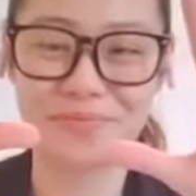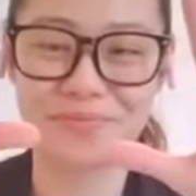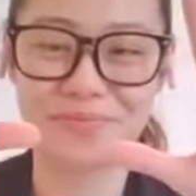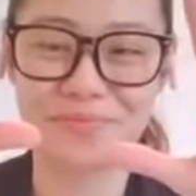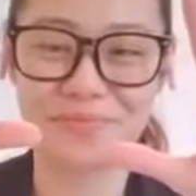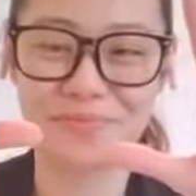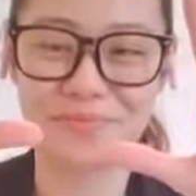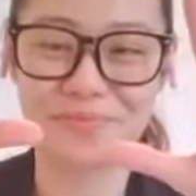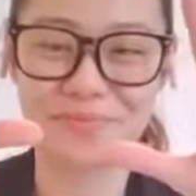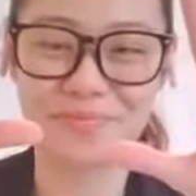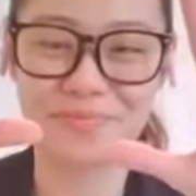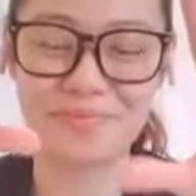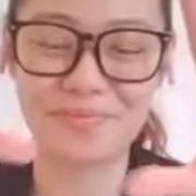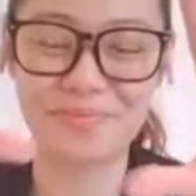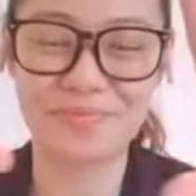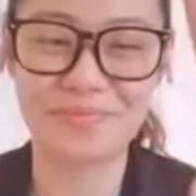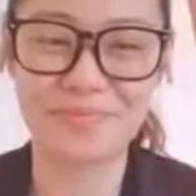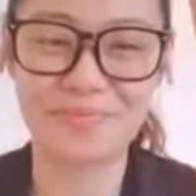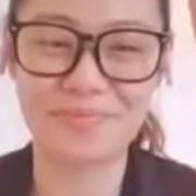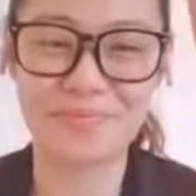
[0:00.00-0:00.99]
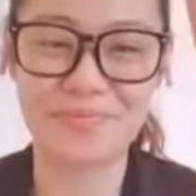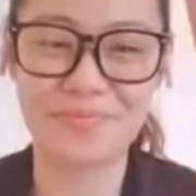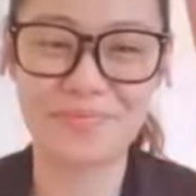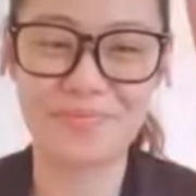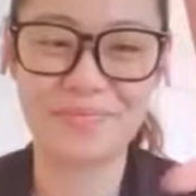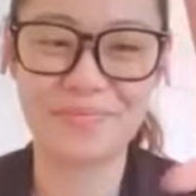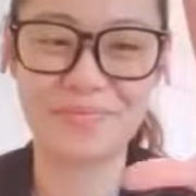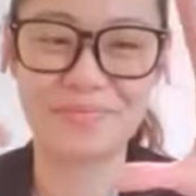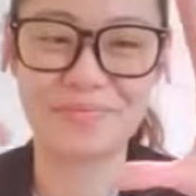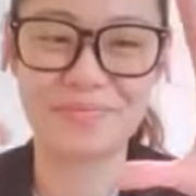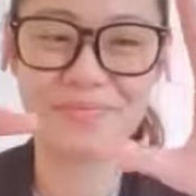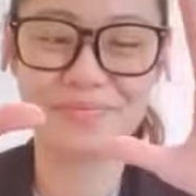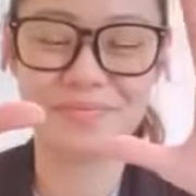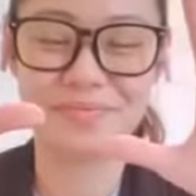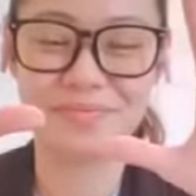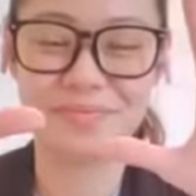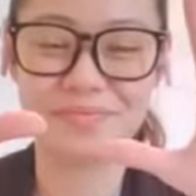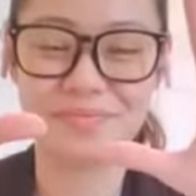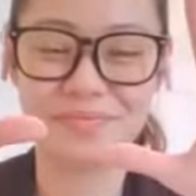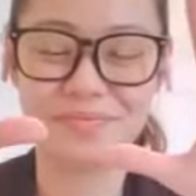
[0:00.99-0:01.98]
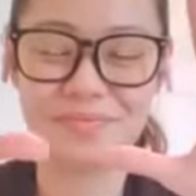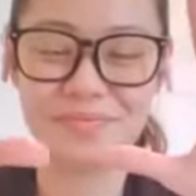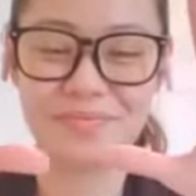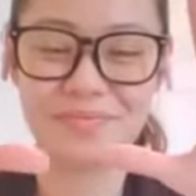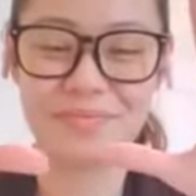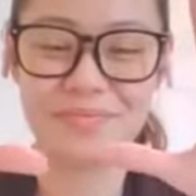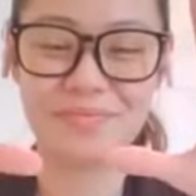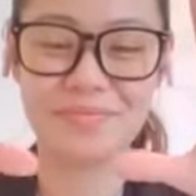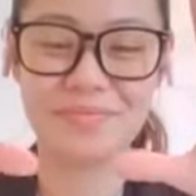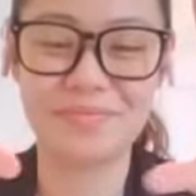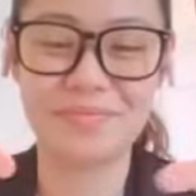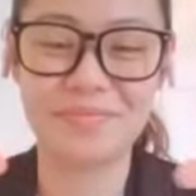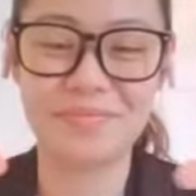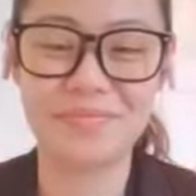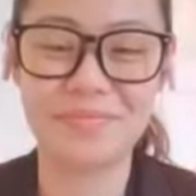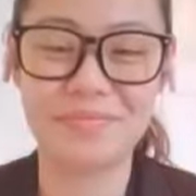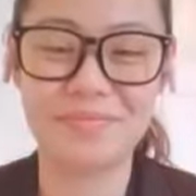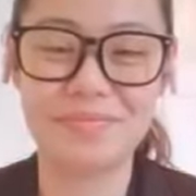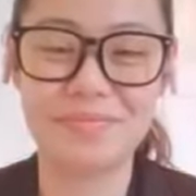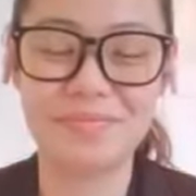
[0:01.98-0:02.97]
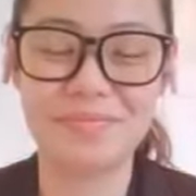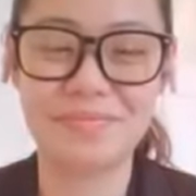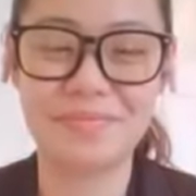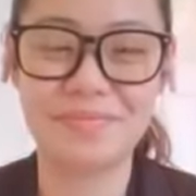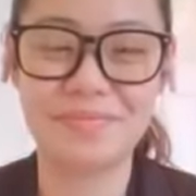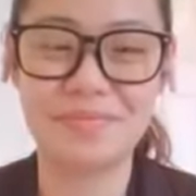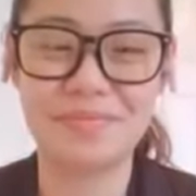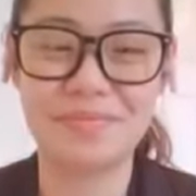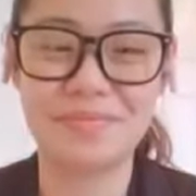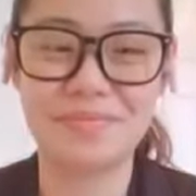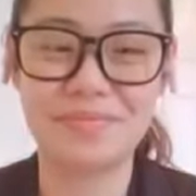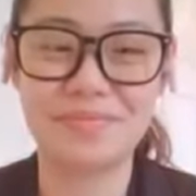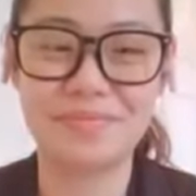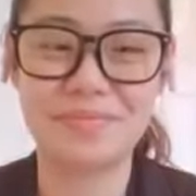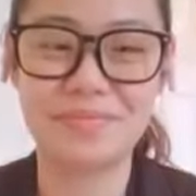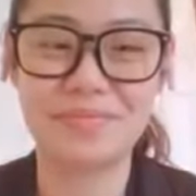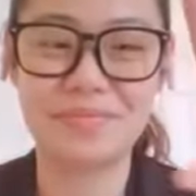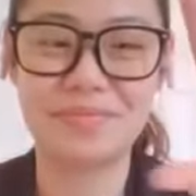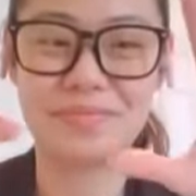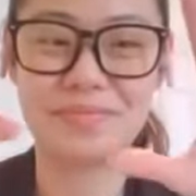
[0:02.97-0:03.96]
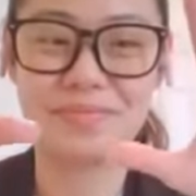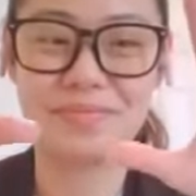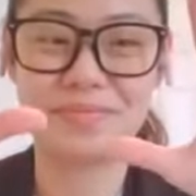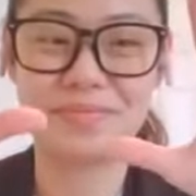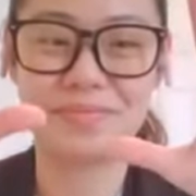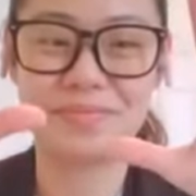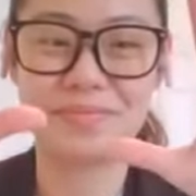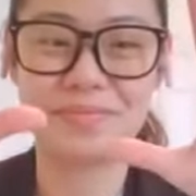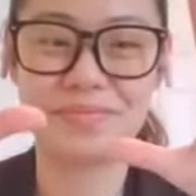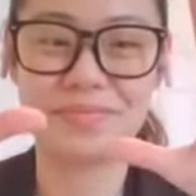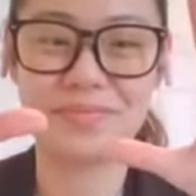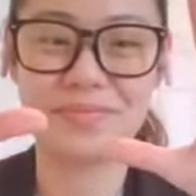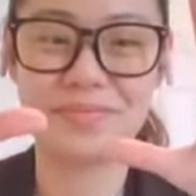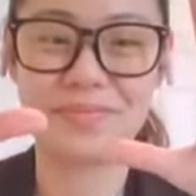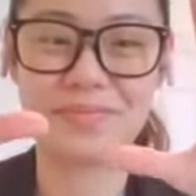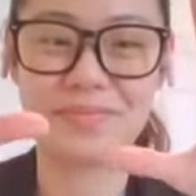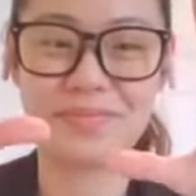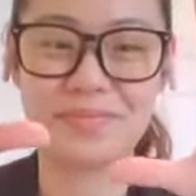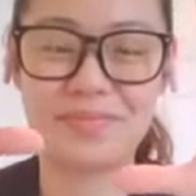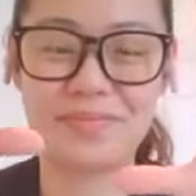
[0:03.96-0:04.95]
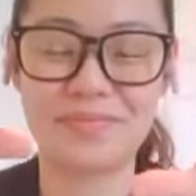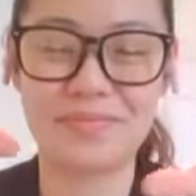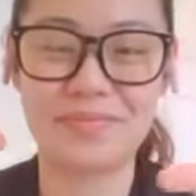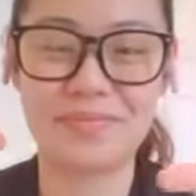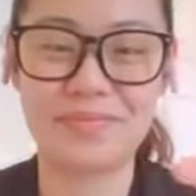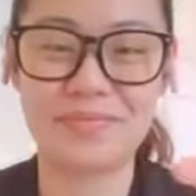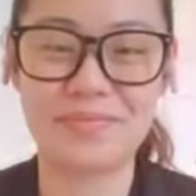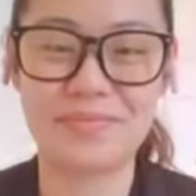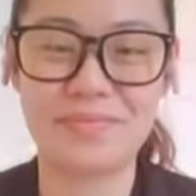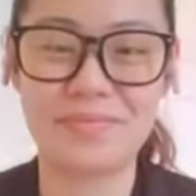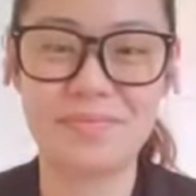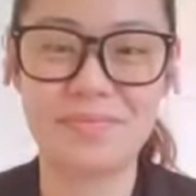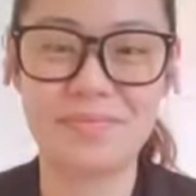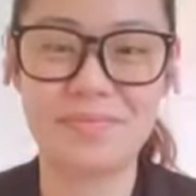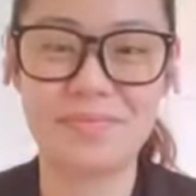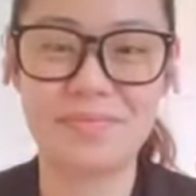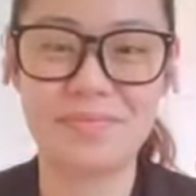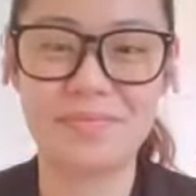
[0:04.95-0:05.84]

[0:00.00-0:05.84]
Nothing is said.